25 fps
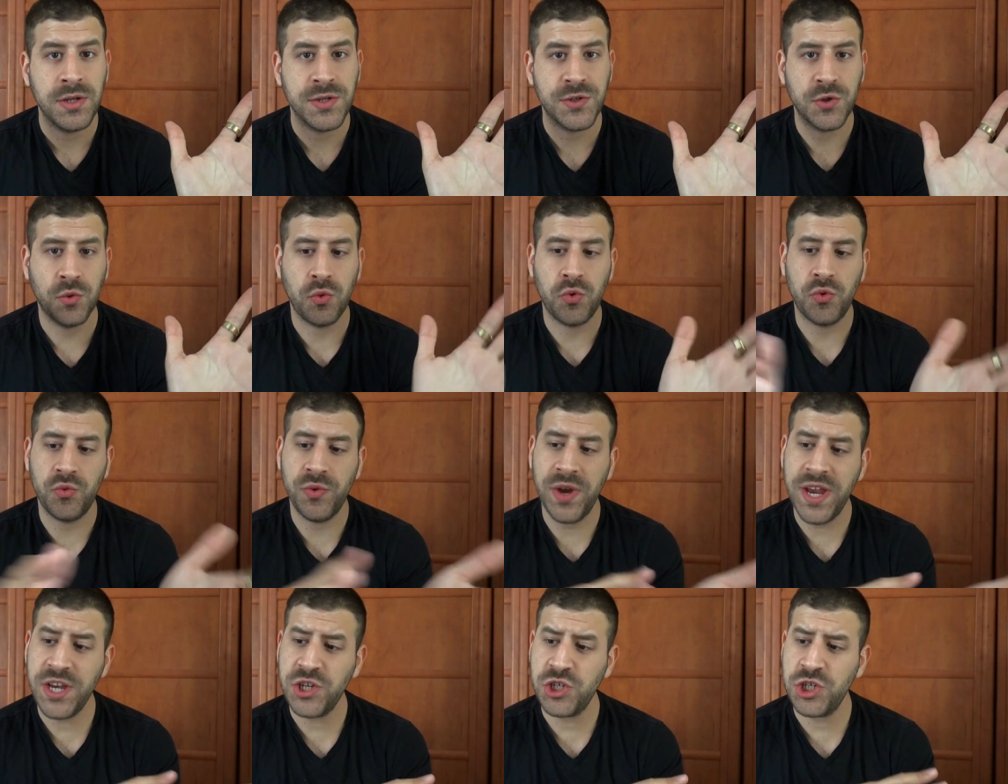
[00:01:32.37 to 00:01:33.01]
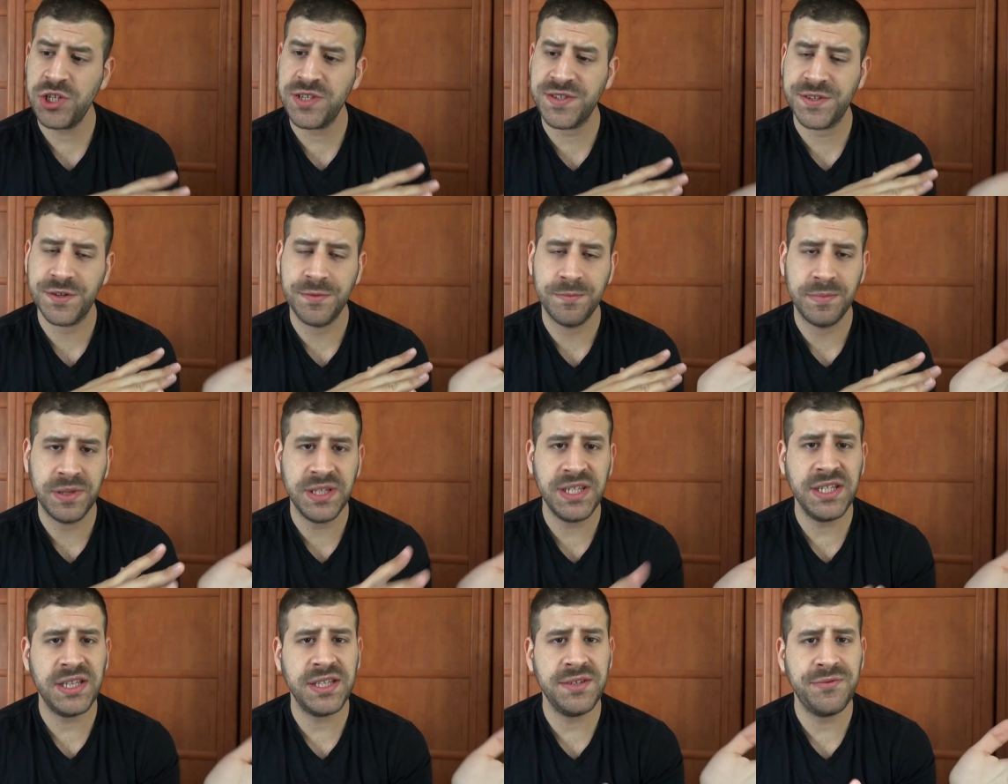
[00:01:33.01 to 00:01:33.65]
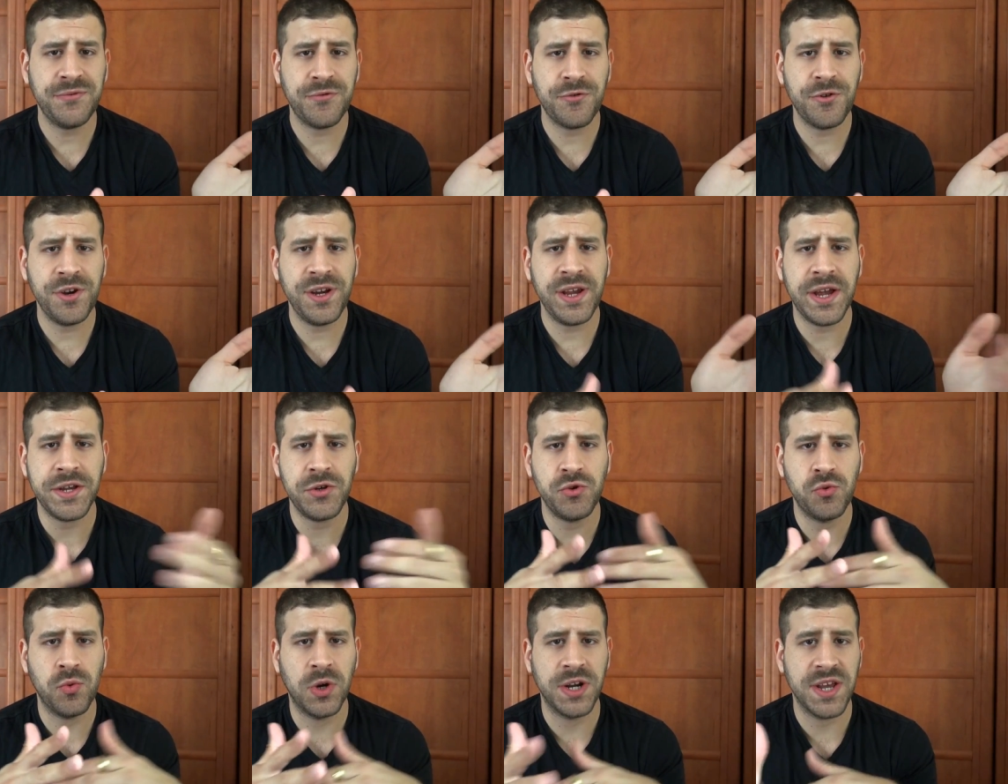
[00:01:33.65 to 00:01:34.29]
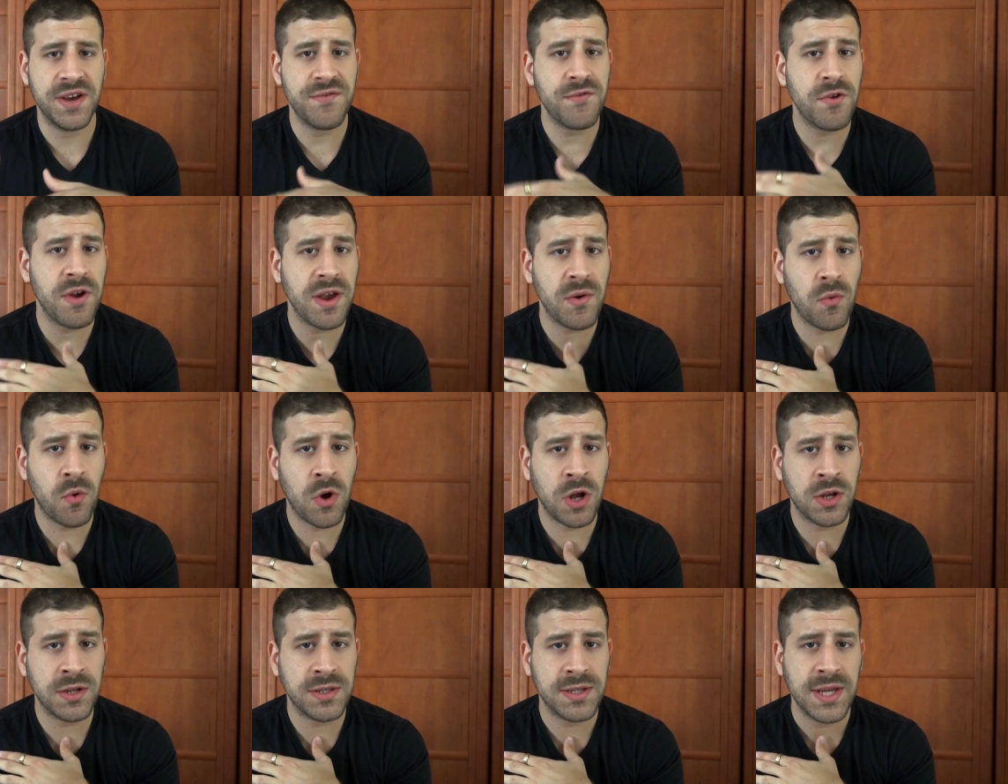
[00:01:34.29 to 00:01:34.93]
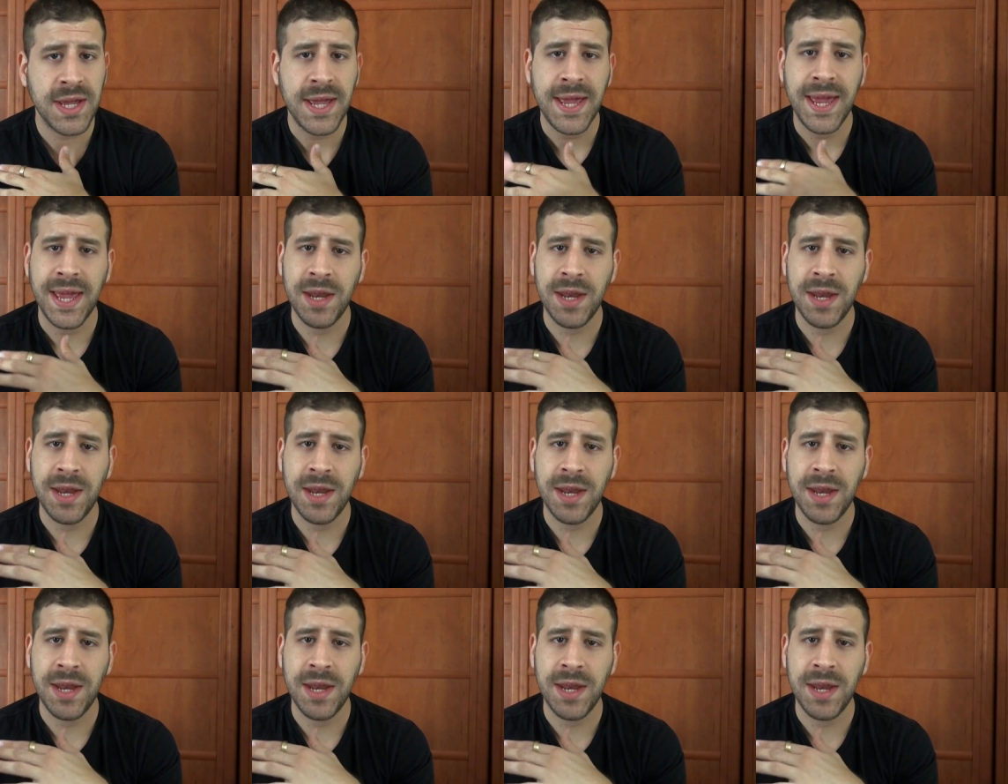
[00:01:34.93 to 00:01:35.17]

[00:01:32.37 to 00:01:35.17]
So creation is completely free, I do whatever I want,